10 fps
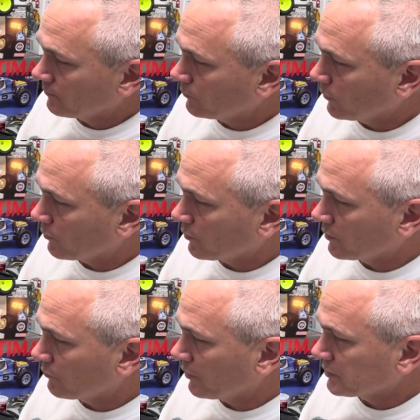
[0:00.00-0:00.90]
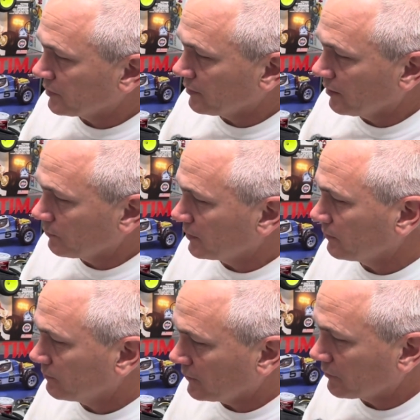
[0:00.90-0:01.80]
We were going to freshen it up, but
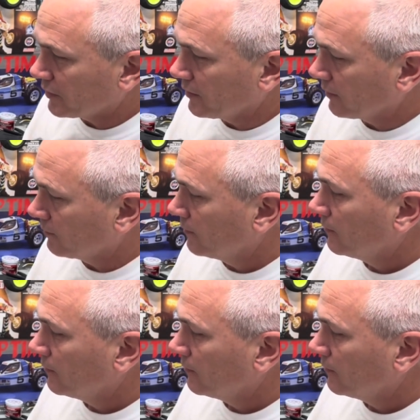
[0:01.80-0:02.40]
never done it.